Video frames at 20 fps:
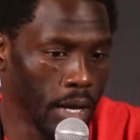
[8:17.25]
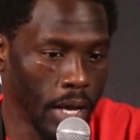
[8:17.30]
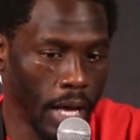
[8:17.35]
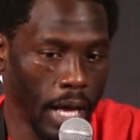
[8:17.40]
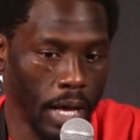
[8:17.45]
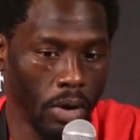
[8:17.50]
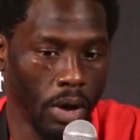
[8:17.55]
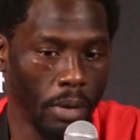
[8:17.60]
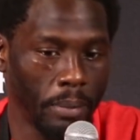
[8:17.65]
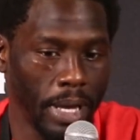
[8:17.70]

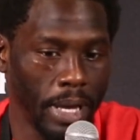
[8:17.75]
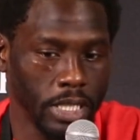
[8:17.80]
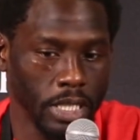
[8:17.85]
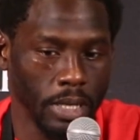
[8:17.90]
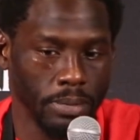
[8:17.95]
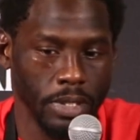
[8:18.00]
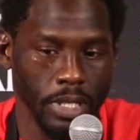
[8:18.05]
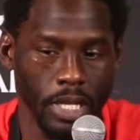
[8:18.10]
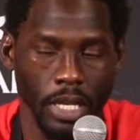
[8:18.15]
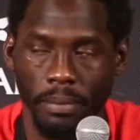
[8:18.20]
how do I match
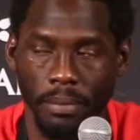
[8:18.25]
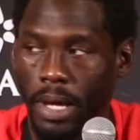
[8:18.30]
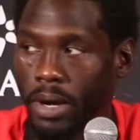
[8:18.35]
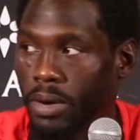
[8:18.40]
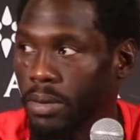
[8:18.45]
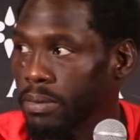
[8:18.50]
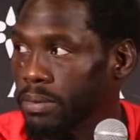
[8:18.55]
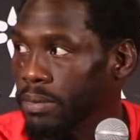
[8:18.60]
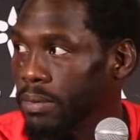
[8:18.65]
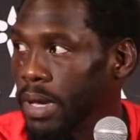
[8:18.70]
up to them?
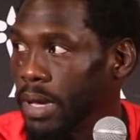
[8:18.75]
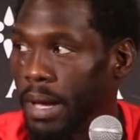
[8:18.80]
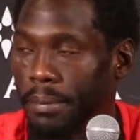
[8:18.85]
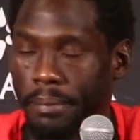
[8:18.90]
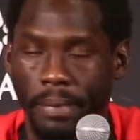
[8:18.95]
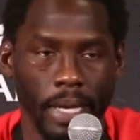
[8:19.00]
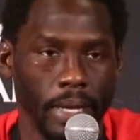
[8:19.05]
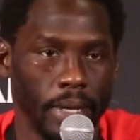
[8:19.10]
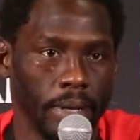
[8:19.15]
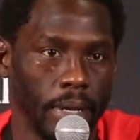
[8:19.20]
I
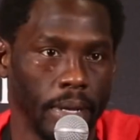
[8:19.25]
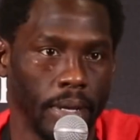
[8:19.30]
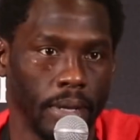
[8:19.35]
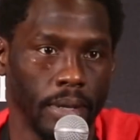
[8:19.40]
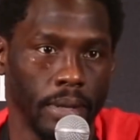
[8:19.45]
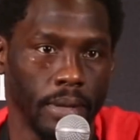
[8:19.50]
mean,